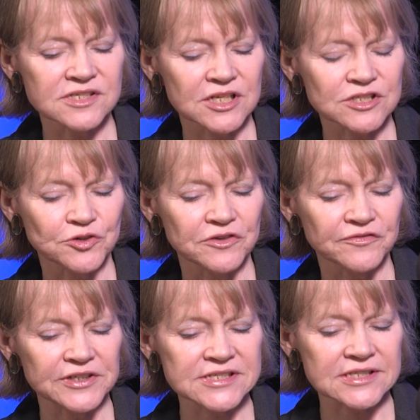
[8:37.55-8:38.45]
Is it sort
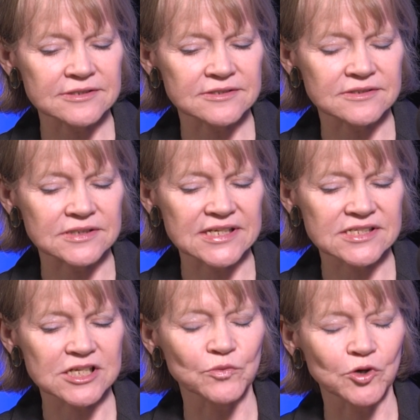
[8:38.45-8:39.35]
of is it
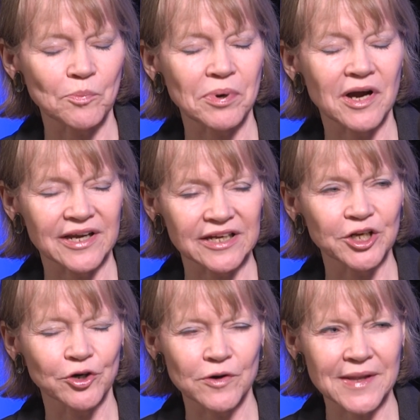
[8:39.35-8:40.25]
is he a real
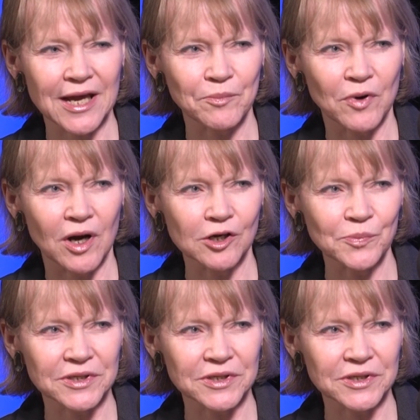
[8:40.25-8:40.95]
pioneer in that model?